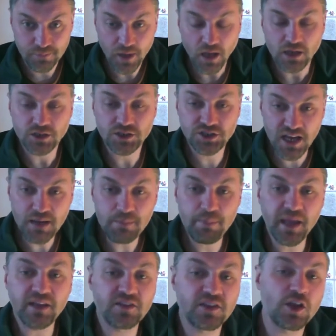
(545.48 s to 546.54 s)
She
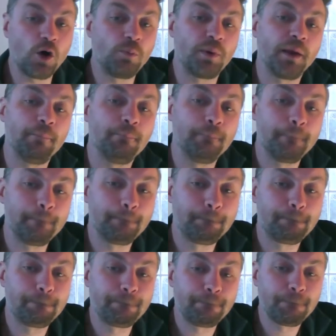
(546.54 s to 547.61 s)
beats the goblin,
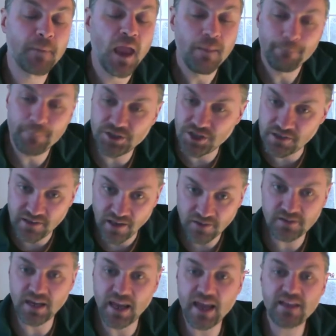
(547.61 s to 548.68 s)
but she doesn't
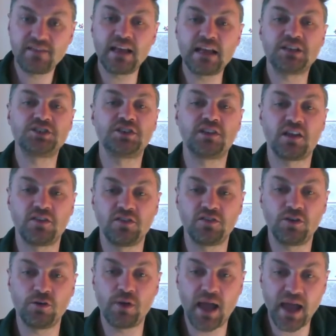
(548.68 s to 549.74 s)
hit it. She doesn't
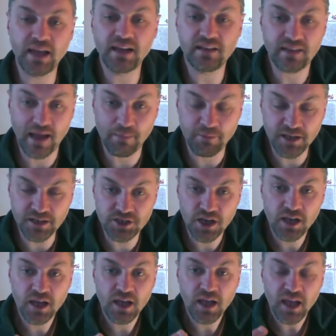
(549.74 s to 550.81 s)
do any damage.
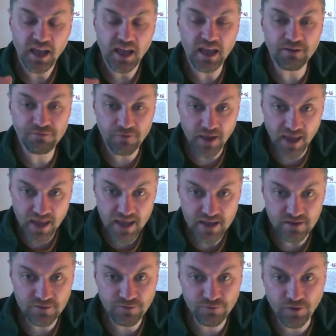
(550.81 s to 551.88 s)
If it
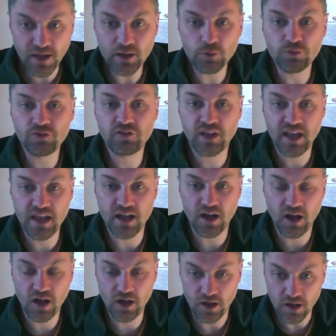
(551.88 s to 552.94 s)
fails to hit
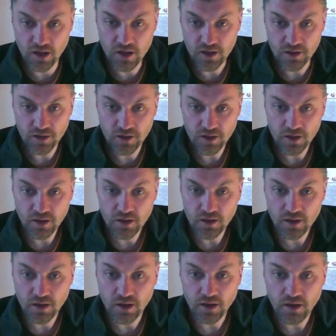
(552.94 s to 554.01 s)
her,
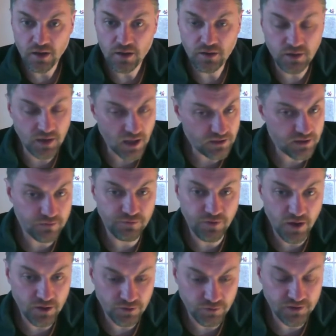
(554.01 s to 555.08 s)
nothing
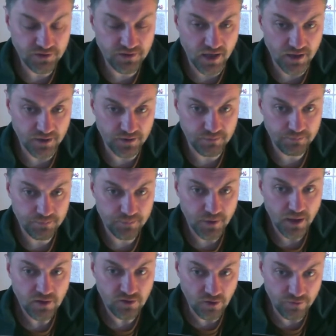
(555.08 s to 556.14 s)
further is done.
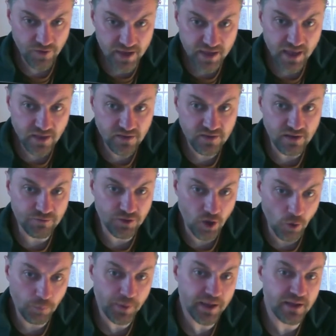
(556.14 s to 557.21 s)
So if the
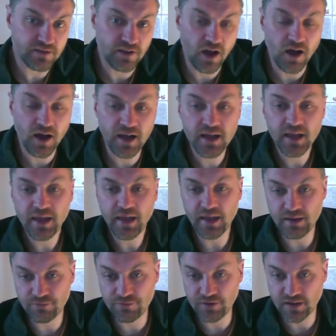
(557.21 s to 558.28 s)
goblin gets higher, it
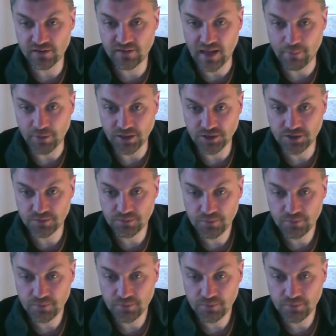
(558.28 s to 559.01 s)
inflicts damage.